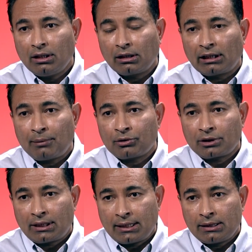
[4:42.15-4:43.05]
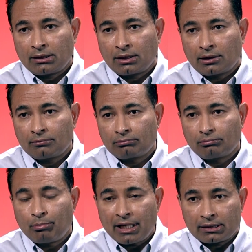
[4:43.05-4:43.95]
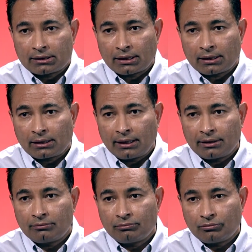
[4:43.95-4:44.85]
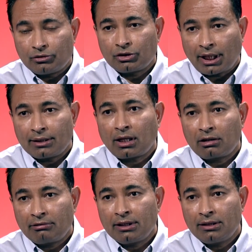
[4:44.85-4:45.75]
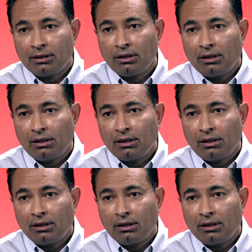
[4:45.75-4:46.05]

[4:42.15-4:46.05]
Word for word: glyphosate resistant mare's tail and giant ragweed.